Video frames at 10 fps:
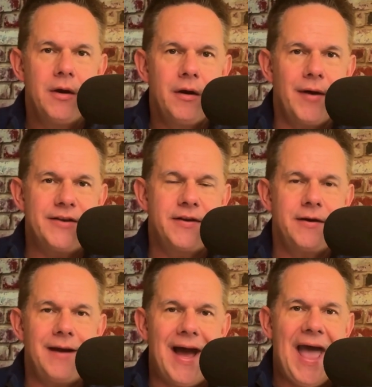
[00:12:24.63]
right? So
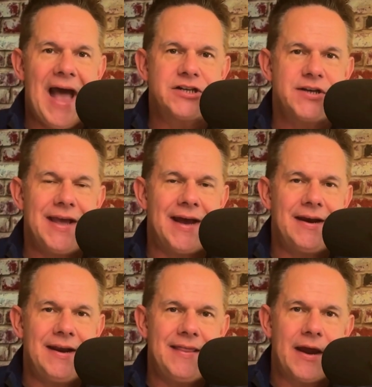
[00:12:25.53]
you're not actually
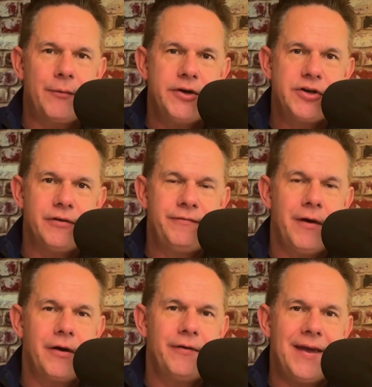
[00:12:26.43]
editing that original photo.